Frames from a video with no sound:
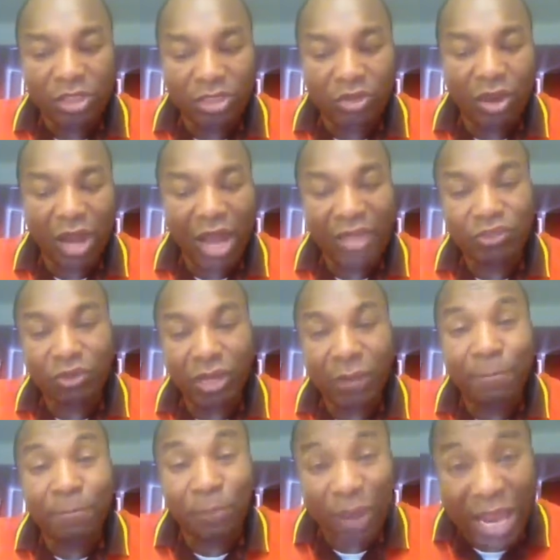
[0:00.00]
You are actually
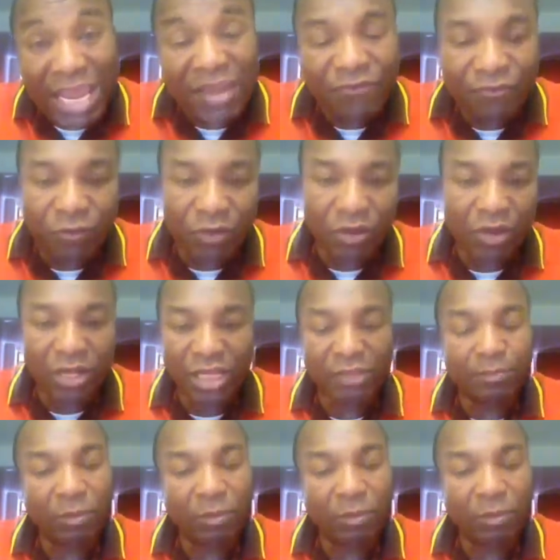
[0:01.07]
praying for your needs,